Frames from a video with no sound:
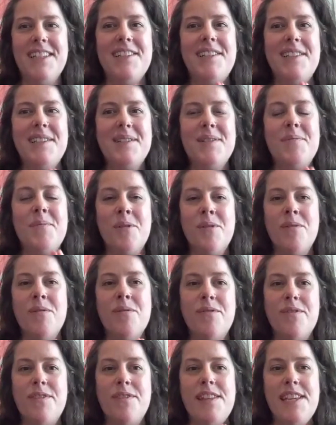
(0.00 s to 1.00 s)
this is one
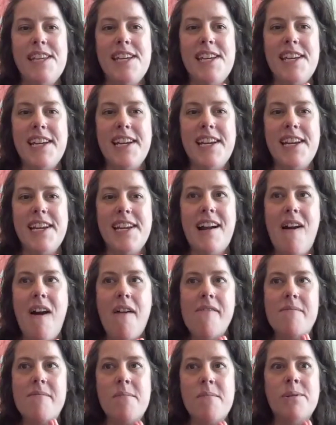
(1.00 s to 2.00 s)
of the
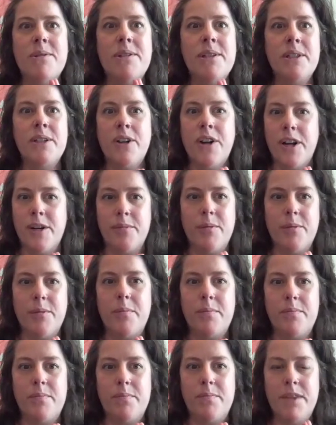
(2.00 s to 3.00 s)
most incredible